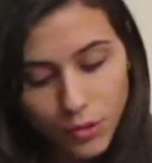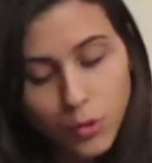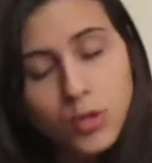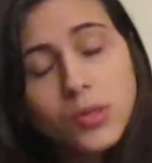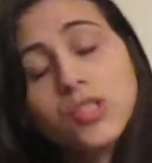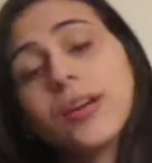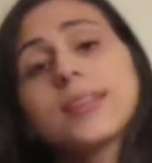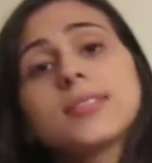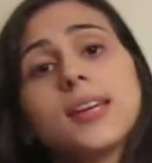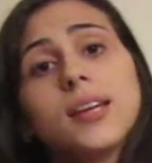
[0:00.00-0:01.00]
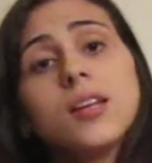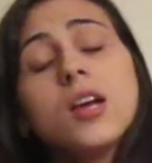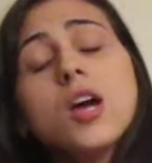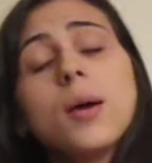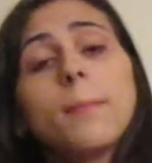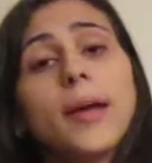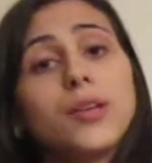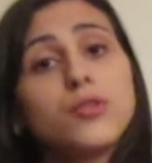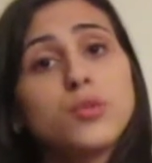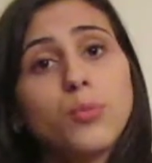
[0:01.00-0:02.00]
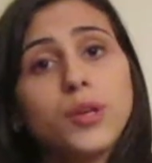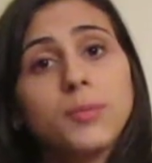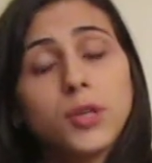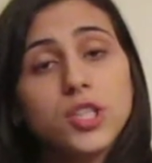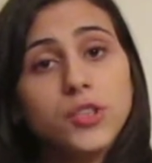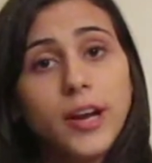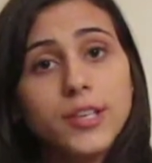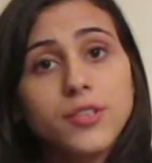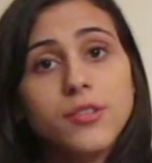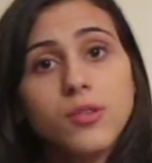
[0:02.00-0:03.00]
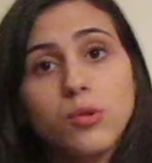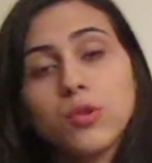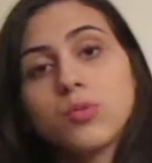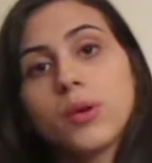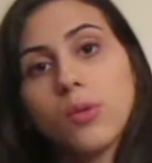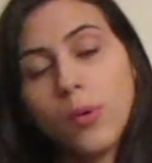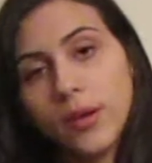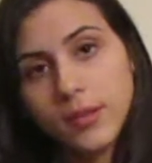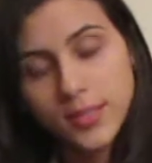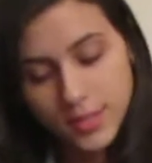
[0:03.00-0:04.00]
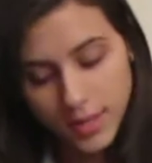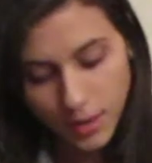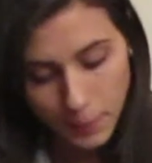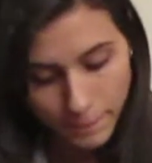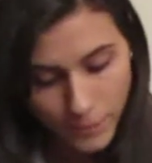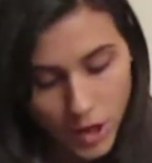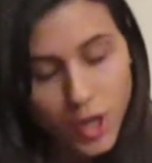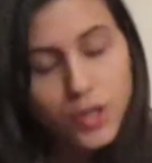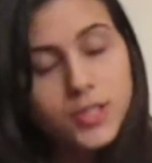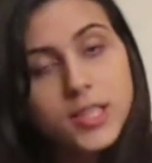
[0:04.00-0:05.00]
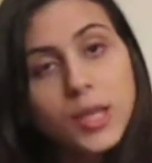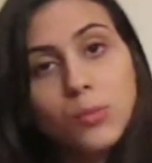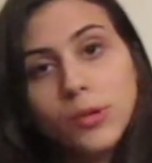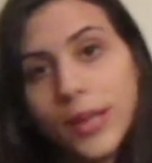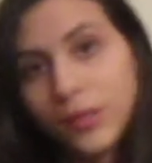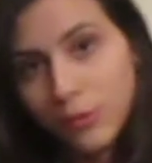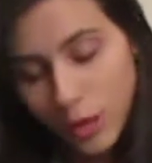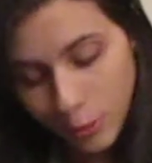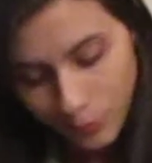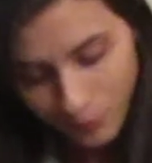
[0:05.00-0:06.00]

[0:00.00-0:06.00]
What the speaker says: Those with dry skin might use more moisturizer than those with oily skin. Your skin will let you know.